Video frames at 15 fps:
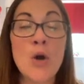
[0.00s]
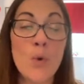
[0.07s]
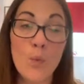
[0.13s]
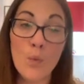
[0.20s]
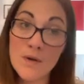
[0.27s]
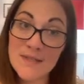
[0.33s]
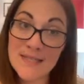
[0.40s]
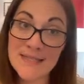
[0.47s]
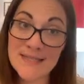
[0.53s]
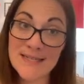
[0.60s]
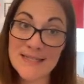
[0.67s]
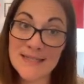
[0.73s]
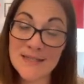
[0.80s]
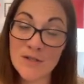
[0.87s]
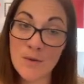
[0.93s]
was in
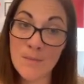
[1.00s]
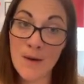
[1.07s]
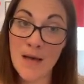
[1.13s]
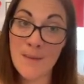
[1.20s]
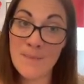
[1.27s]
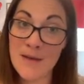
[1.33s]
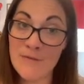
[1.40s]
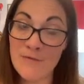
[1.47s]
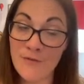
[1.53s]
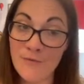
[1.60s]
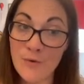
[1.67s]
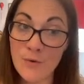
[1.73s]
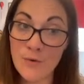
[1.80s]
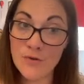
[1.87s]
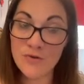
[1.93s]
seasons gone by a bit of a
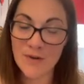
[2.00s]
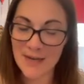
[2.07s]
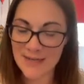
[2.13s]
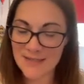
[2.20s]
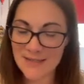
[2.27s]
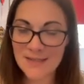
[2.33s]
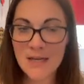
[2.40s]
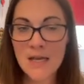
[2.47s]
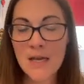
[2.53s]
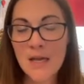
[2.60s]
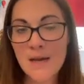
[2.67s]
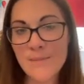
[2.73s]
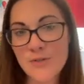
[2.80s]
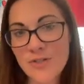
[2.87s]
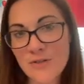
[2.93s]
fortress.
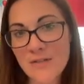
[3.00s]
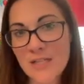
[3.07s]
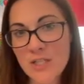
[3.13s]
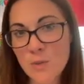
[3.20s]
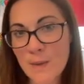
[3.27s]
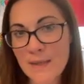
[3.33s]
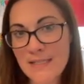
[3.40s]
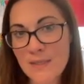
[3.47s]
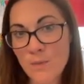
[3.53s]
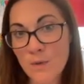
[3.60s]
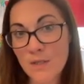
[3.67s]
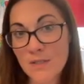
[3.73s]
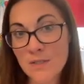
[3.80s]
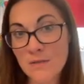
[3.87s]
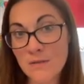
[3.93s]
But during the
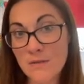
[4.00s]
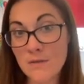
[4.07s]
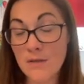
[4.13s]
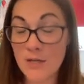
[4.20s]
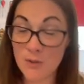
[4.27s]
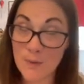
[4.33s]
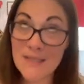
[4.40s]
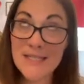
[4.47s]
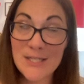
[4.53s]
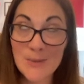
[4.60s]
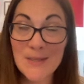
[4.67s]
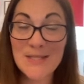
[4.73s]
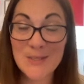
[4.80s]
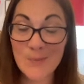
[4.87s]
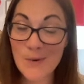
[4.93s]

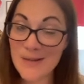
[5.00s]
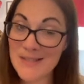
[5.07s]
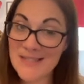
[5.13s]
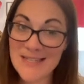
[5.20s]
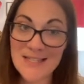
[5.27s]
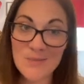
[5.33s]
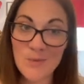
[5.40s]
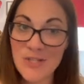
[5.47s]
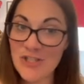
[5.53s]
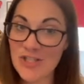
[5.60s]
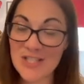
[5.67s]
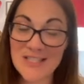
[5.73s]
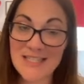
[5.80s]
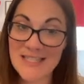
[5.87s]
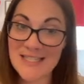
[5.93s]
2021 season, we
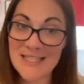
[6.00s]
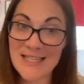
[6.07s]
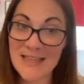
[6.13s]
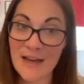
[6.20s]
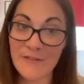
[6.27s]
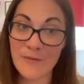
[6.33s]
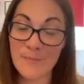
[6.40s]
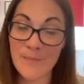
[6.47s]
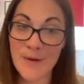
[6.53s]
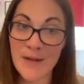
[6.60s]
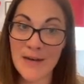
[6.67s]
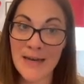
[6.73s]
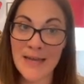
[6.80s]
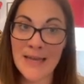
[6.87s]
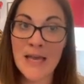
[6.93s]
just didn't see that from
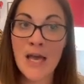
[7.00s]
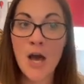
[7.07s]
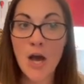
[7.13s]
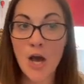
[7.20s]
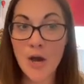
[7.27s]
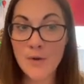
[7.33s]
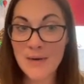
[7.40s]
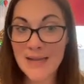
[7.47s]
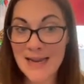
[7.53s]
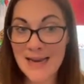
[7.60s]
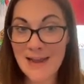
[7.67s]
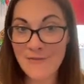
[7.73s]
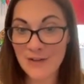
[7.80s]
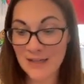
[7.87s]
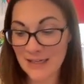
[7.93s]
Burnley. Only
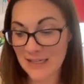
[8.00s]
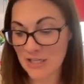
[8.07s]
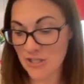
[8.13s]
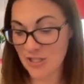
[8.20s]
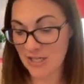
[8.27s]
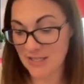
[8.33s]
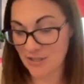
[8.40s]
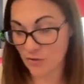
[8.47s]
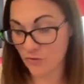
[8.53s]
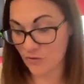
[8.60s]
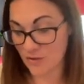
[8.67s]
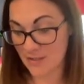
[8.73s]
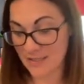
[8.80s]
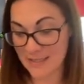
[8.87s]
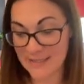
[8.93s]
11 clean sheets
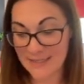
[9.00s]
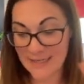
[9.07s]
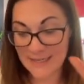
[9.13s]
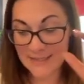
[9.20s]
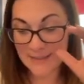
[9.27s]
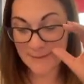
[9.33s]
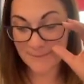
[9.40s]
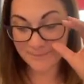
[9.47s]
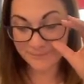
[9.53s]
across this season,